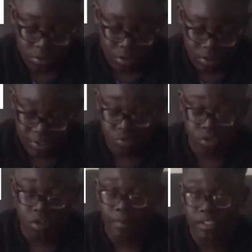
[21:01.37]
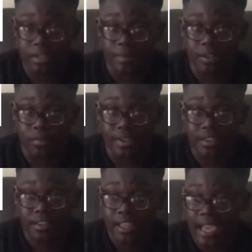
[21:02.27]
this was on a Monday, by the way,
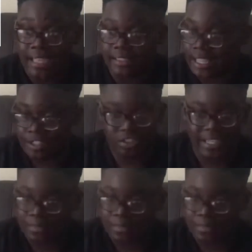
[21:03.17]
and it just kept